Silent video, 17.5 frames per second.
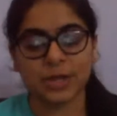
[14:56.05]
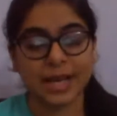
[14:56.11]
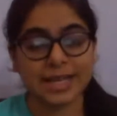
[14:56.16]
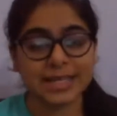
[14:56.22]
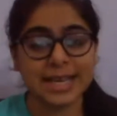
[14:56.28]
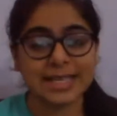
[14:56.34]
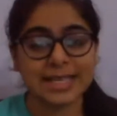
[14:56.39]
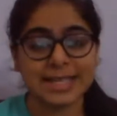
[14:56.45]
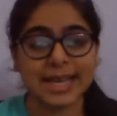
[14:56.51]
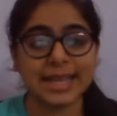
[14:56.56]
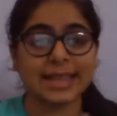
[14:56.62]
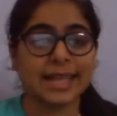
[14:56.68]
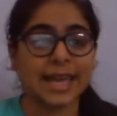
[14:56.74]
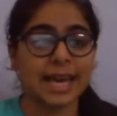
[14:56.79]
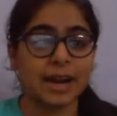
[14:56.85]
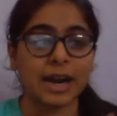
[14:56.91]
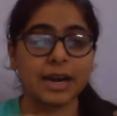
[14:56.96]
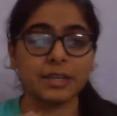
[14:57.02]
So as I said,
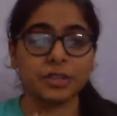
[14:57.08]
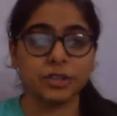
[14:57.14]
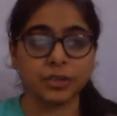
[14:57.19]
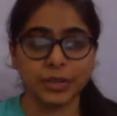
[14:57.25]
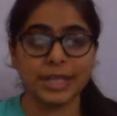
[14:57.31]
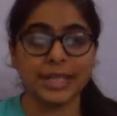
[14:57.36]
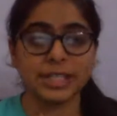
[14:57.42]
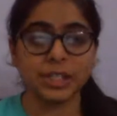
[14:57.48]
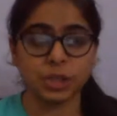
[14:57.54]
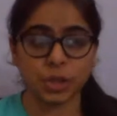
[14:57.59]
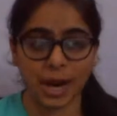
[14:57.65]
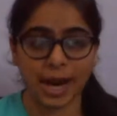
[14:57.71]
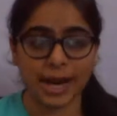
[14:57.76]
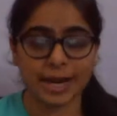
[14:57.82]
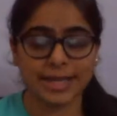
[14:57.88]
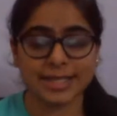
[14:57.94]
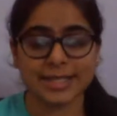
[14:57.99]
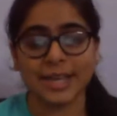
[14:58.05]
there are 3
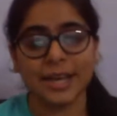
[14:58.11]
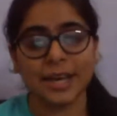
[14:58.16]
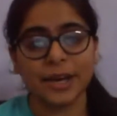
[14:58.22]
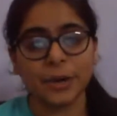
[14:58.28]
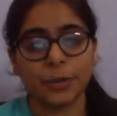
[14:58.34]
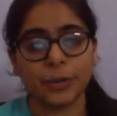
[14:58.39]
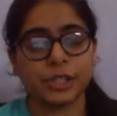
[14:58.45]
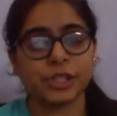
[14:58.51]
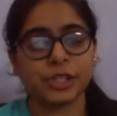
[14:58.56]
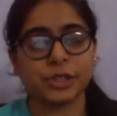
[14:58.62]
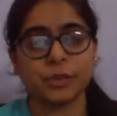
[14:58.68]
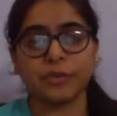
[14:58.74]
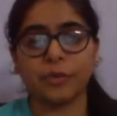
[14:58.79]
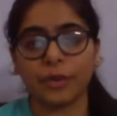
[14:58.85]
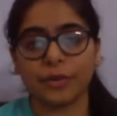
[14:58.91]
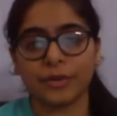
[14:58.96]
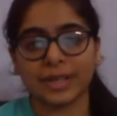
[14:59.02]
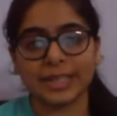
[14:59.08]
tracks which
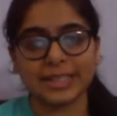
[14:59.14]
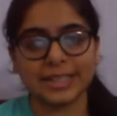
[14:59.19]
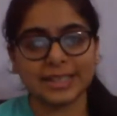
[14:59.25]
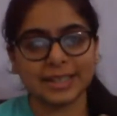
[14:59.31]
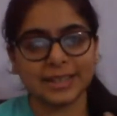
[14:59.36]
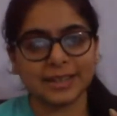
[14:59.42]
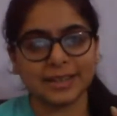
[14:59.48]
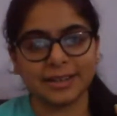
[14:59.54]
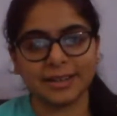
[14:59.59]
you've already